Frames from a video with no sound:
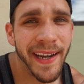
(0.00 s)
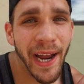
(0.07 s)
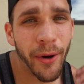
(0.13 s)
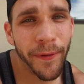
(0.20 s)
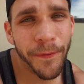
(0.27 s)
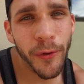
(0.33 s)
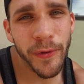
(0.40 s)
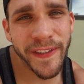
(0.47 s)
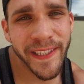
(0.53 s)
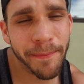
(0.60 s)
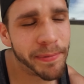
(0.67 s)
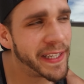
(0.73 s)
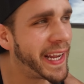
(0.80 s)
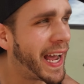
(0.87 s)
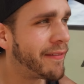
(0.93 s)
Now, if you
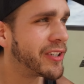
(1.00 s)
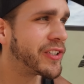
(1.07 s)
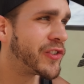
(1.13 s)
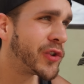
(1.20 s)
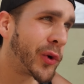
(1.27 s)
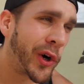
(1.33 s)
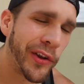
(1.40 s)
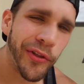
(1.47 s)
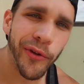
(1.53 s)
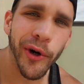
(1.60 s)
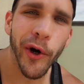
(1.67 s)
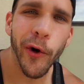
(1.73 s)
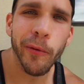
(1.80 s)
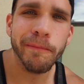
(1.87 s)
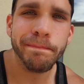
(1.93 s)
simply have a sore
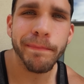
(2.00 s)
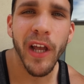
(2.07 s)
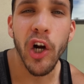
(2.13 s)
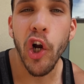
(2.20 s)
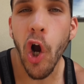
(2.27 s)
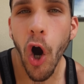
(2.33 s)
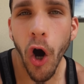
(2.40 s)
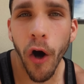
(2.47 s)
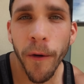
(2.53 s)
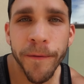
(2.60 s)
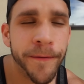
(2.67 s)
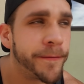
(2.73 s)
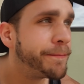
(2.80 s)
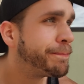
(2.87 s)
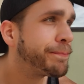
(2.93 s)
throat, a
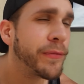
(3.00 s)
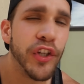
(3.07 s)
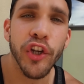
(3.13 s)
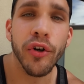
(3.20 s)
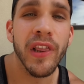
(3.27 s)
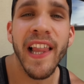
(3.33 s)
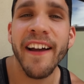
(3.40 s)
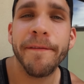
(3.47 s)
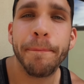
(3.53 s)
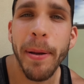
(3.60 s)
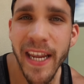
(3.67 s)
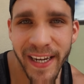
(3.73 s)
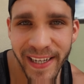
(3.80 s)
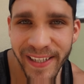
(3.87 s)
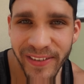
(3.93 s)
cough, your left
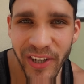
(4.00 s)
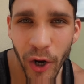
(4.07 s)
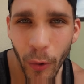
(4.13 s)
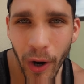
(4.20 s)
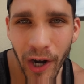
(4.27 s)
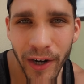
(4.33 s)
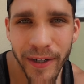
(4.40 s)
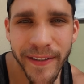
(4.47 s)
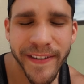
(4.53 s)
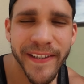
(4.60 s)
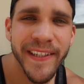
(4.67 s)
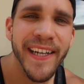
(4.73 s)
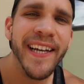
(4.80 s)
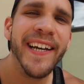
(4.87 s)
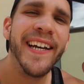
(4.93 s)
pinky toe
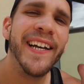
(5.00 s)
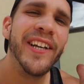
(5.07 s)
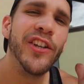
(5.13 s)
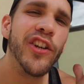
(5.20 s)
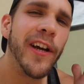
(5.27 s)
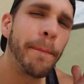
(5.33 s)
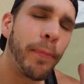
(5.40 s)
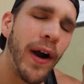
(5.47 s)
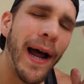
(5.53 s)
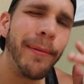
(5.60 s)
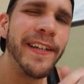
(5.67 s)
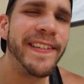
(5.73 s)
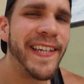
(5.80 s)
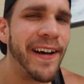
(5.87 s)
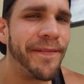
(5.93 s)
hurts, you could
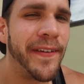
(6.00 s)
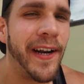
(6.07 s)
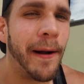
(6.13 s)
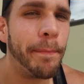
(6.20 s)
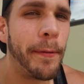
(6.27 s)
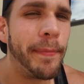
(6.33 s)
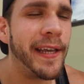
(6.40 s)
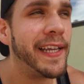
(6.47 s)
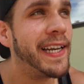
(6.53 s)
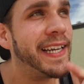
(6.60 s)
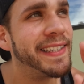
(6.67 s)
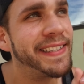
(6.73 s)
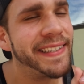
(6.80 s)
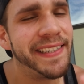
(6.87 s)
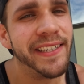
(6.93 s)
probably toughen up a bit
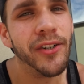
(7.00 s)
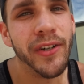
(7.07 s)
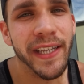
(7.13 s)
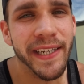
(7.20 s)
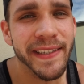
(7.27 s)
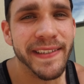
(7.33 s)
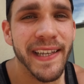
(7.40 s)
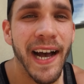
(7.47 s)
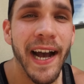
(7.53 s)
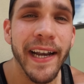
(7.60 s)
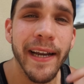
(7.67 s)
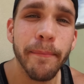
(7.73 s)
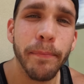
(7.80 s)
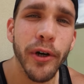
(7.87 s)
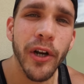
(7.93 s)
and still get
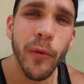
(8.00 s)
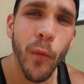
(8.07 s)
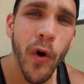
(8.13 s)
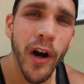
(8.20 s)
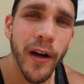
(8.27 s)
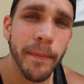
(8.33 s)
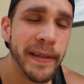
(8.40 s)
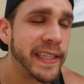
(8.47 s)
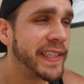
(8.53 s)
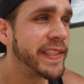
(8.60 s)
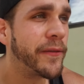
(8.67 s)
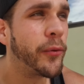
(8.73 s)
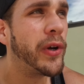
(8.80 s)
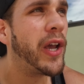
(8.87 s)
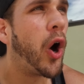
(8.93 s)
inside and put in work,
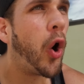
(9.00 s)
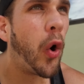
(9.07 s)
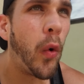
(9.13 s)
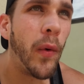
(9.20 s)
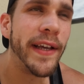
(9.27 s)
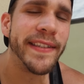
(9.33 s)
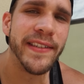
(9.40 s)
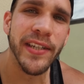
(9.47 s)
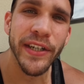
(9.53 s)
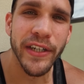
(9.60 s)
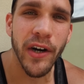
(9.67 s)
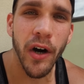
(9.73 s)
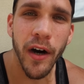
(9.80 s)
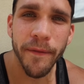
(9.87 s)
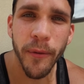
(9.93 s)
because if we always
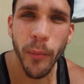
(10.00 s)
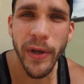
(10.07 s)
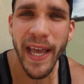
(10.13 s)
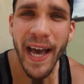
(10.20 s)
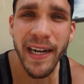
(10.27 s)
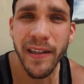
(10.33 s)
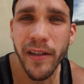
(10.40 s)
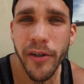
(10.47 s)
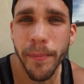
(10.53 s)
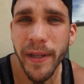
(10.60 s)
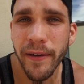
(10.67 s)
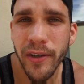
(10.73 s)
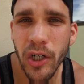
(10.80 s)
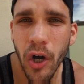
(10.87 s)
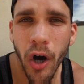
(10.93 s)
took off when we had a little
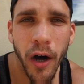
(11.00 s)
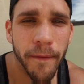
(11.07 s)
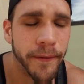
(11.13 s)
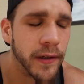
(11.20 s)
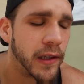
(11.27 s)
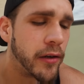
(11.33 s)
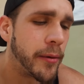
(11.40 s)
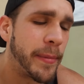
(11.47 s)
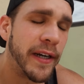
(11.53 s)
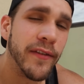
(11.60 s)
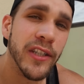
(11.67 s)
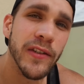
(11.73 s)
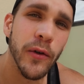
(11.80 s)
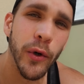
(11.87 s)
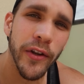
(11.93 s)
bit of a cough or a little bit of
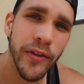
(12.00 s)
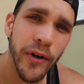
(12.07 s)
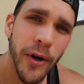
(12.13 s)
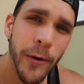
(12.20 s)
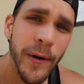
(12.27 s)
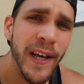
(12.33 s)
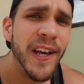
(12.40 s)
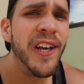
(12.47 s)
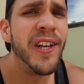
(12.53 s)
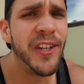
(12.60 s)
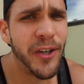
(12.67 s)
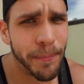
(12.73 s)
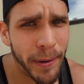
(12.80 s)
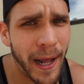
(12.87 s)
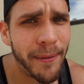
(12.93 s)
a sore throat,
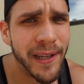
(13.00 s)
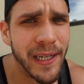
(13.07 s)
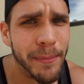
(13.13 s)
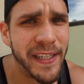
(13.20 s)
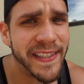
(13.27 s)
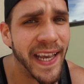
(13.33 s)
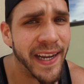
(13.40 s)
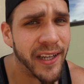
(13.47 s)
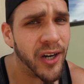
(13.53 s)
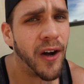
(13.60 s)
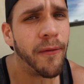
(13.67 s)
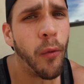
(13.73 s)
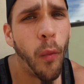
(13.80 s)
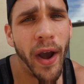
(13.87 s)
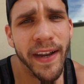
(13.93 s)
you're probably gonna be taking
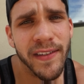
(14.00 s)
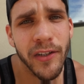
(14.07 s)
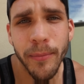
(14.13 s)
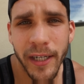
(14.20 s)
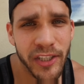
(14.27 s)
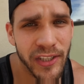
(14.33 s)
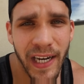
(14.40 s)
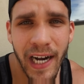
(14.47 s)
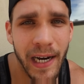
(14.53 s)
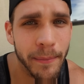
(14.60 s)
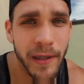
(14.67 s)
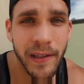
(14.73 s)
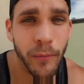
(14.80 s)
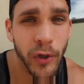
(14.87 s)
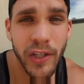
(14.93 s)
off way too much
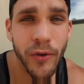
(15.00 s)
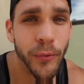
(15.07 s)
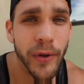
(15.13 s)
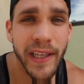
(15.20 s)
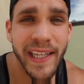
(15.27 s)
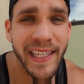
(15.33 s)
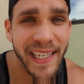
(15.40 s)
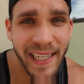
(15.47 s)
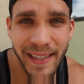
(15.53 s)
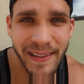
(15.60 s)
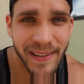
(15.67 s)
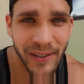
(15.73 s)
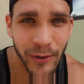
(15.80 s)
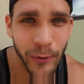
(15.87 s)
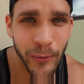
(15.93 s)
time than what you really
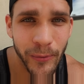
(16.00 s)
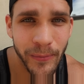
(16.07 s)
need to.